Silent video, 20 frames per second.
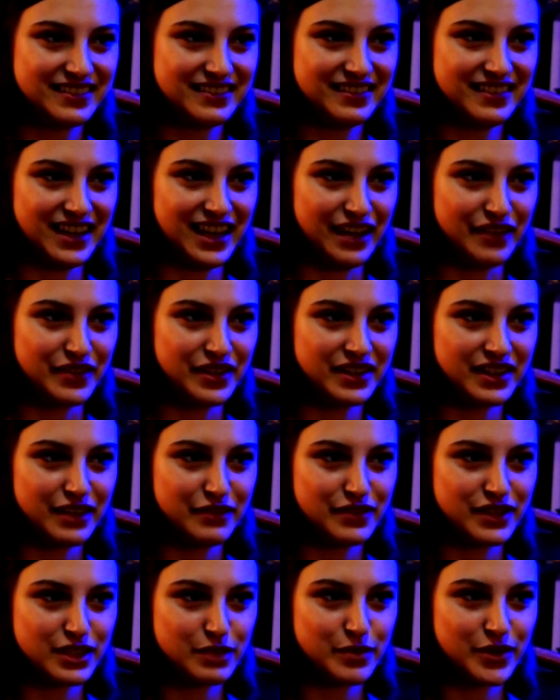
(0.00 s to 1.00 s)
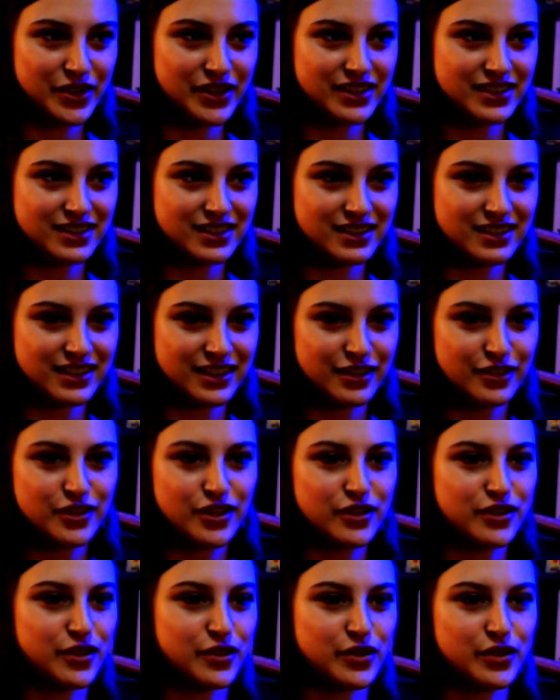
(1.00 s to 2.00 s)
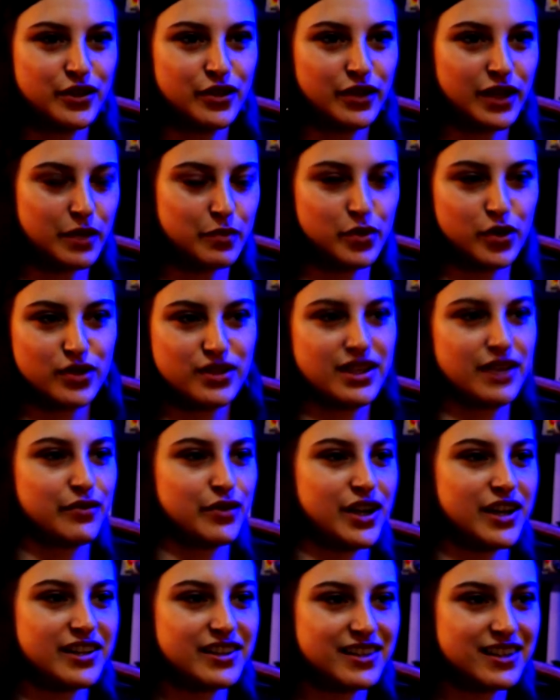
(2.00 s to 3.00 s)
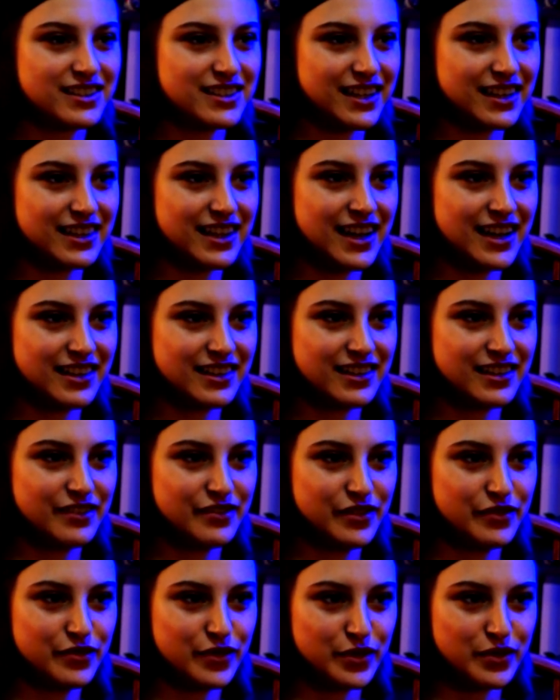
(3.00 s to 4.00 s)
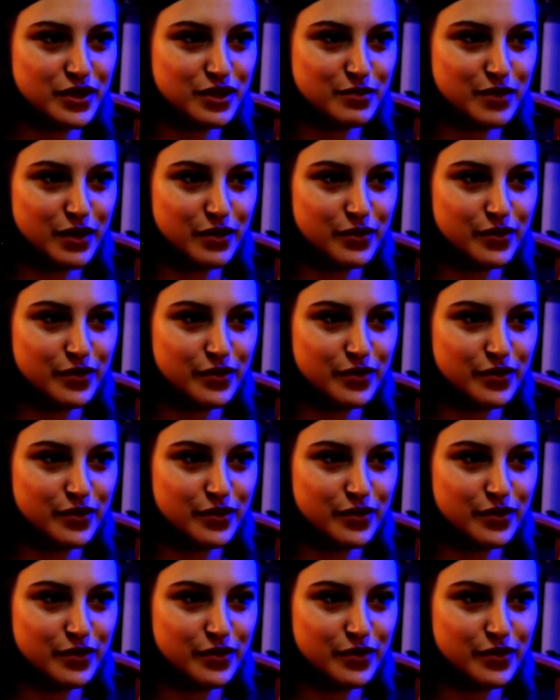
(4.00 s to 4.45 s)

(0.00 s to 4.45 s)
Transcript: having life experiences. And there's also, you know, like books I've read and things like that that have influenced my